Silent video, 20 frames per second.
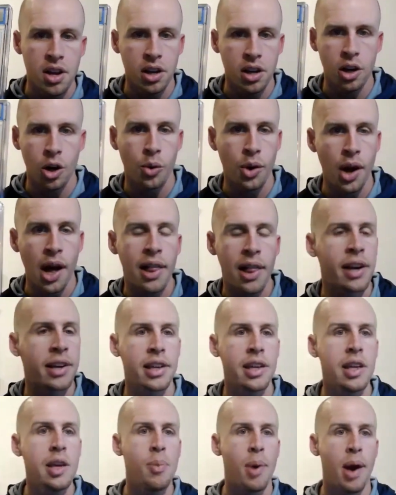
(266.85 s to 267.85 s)
You know, not like
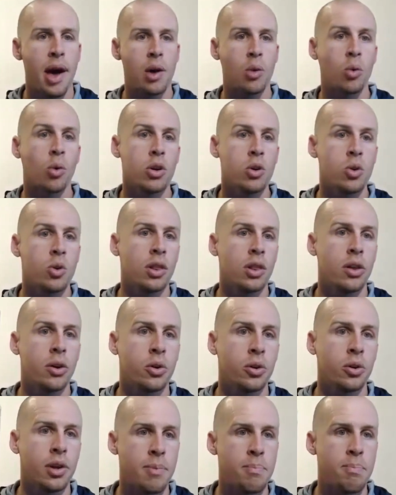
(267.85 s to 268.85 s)
eBay where you could
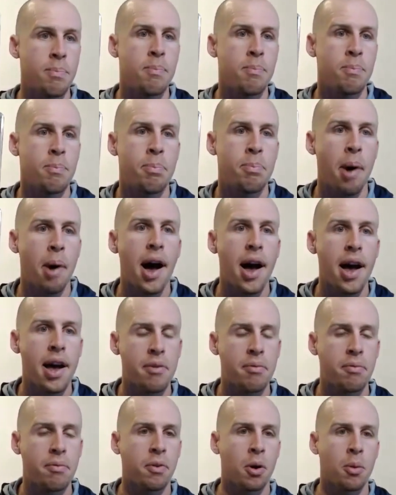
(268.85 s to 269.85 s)
literally
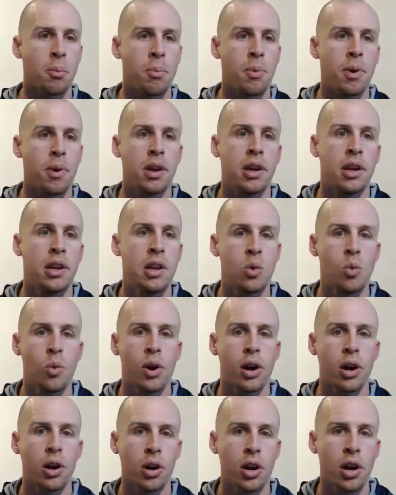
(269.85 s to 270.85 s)
buy from
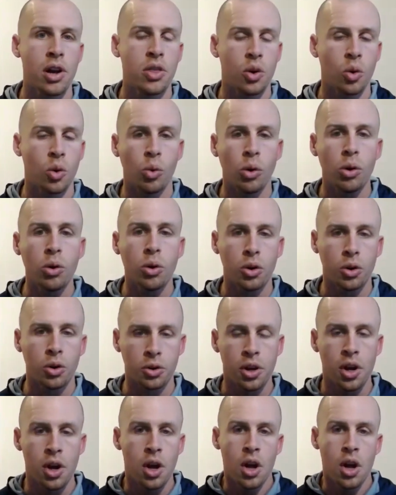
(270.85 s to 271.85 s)
anywhere in the
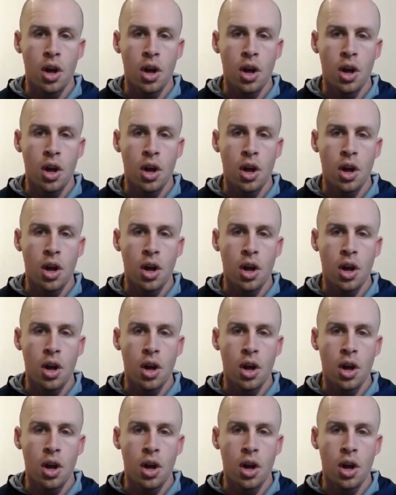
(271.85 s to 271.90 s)
world.